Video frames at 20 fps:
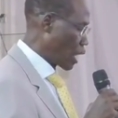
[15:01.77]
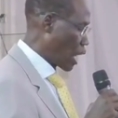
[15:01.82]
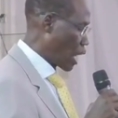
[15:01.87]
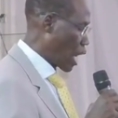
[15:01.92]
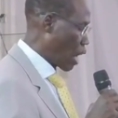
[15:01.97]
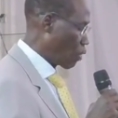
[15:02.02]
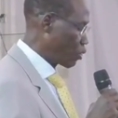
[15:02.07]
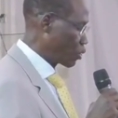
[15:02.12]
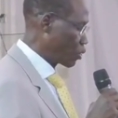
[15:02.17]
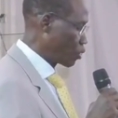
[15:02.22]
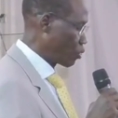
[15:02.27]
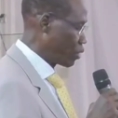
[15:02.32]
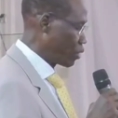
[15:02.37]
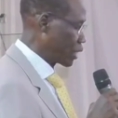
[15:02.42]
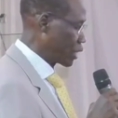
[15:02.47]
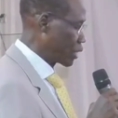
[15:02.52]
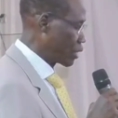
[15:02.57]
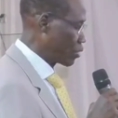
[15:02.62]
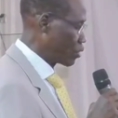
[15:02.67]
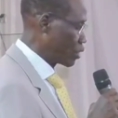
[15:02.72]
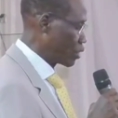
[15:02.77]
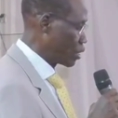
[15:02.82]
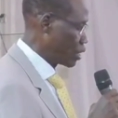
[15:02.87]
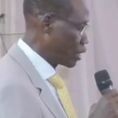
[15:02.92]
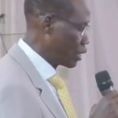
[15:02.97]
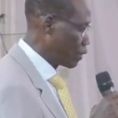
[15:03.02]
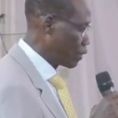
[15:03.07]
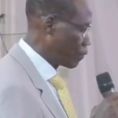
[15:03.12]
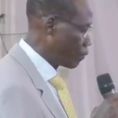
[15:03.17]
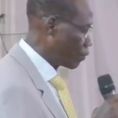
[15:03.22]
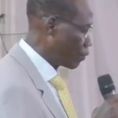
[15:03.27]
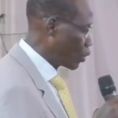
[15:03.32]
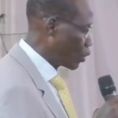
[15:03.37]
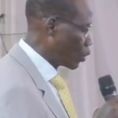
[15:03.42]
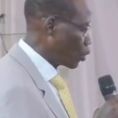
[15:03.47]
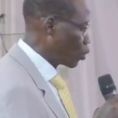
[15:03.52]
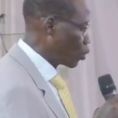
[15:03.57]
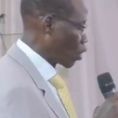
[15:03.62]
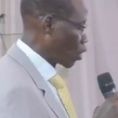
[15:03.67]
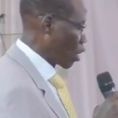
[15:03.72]
hours of electricity,
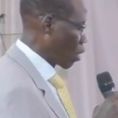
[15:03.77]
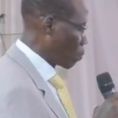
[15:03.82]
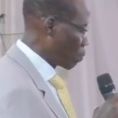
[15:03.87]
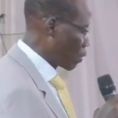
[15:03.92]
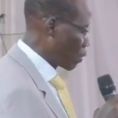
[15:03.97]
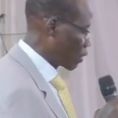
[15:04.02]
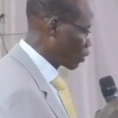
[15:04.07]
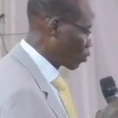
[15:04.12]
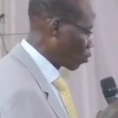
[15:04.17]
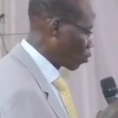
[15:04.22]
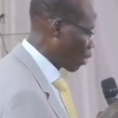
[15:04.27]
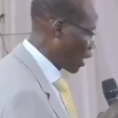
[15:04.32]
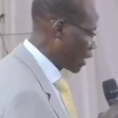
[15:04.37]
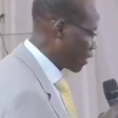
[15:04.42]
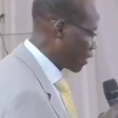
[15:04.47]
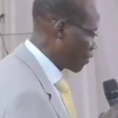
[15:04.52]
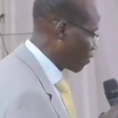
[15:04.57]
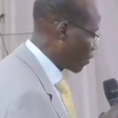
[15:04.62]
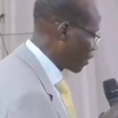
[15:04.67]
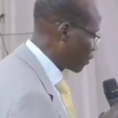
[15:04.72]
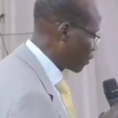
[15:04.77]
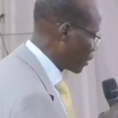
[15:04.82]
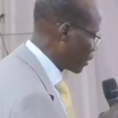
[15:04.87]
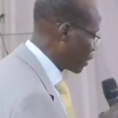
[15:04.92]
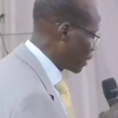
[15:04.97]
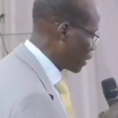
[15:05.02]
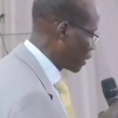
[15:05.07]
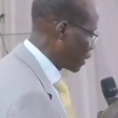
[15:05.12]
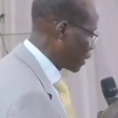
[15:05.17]
to campus-wide fast internet